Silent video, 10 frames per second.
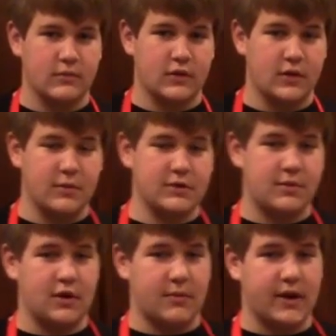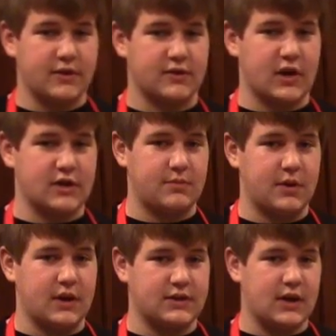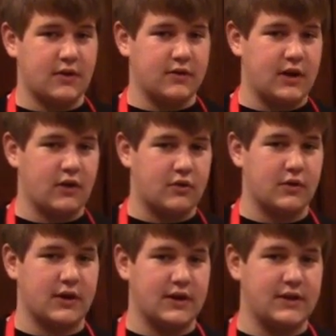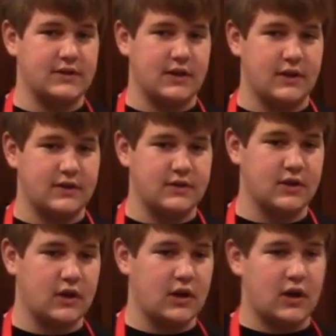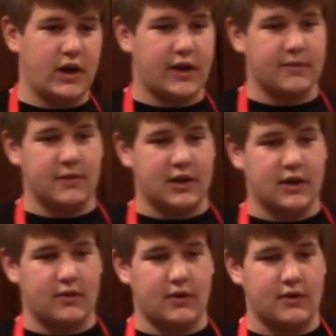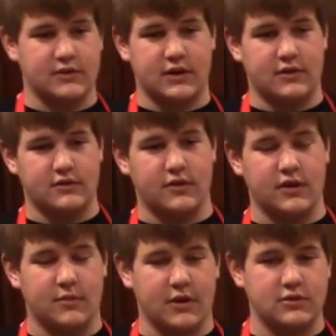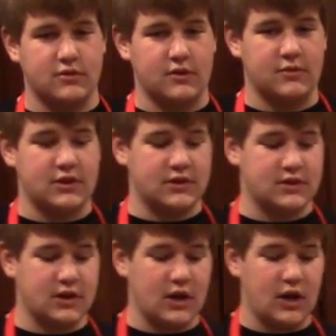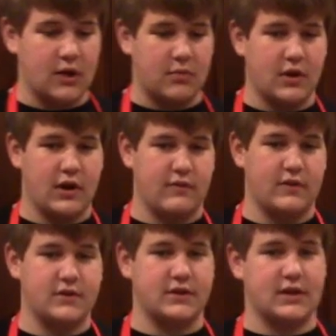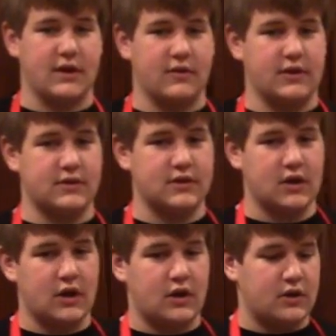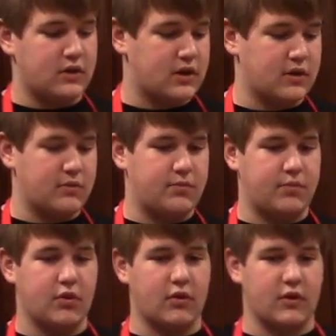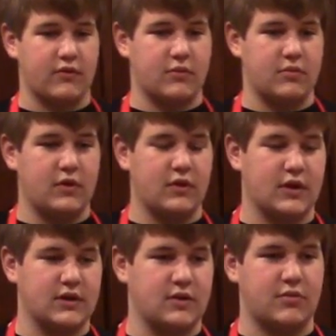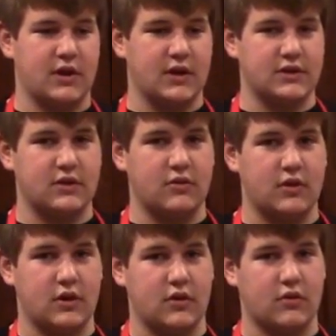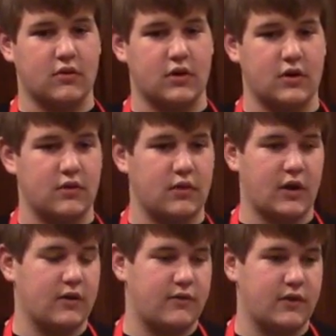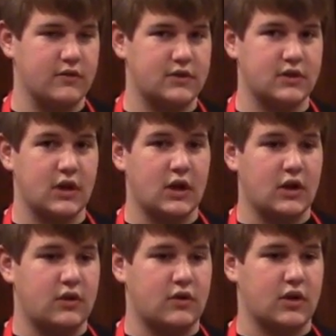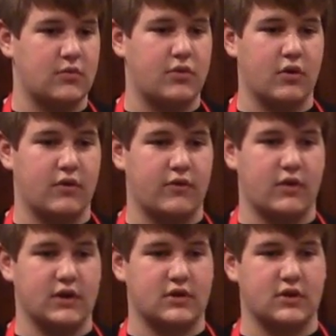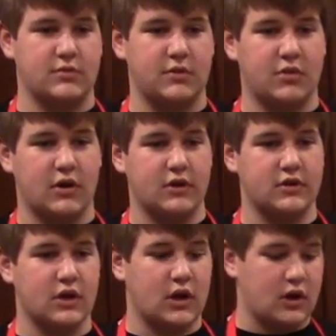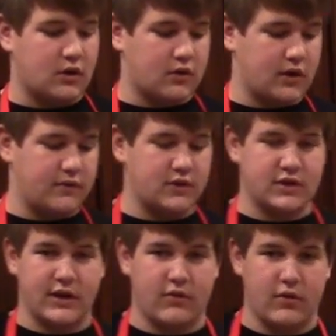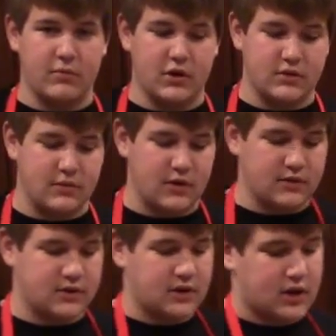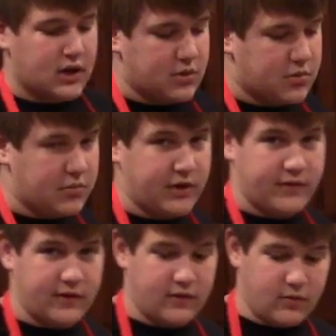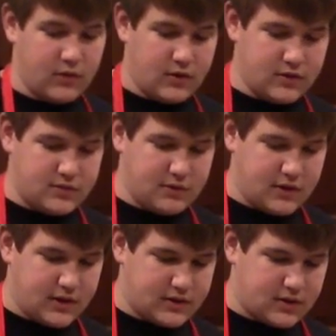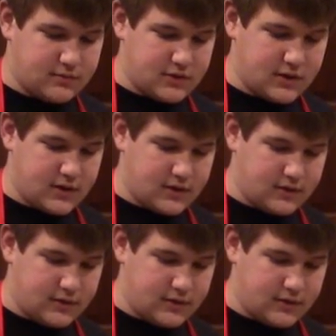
The best part about this recipe is not only how quick and easy it is. I can make it when I was 8 years old in about 20 minutes, but how versatile it is. You can pour it over, you can dip bananas into it or other fruits. You can pour it over Rice Krispie bars, or even just have it with marshmallows. But my favorite will always be the ice cream sundae.